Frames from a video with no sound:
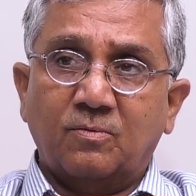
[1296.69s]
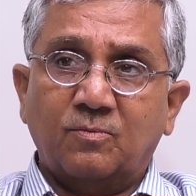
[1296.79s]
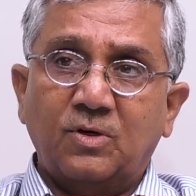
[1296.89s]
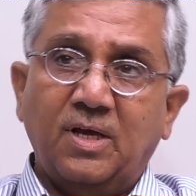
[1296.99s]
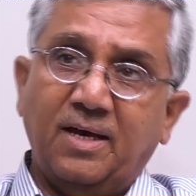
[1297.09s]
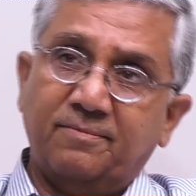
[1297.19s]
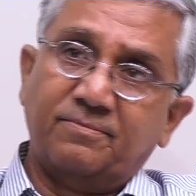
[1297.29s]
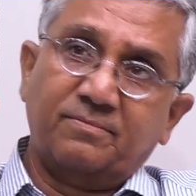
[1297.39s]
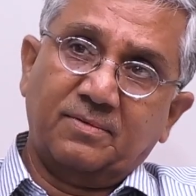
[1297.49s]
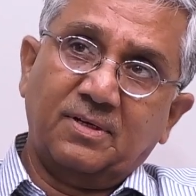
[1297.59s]
would have
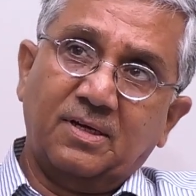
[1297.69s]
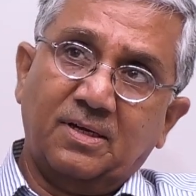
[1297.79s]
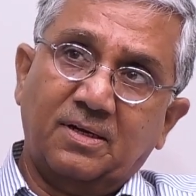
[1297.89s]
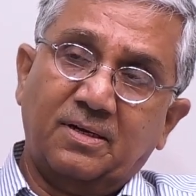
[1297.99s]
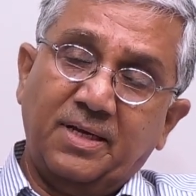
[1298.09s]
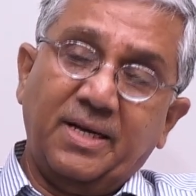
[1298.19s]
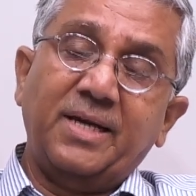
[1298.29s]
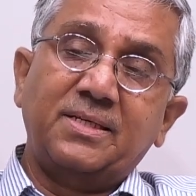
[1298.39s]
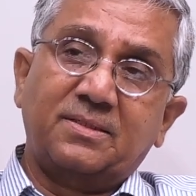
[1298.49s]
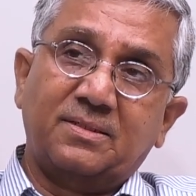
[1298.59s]

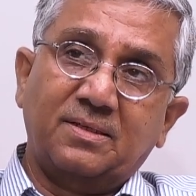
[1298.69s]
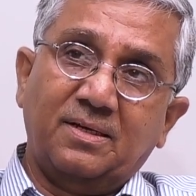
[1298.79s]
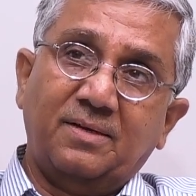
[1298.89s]
realized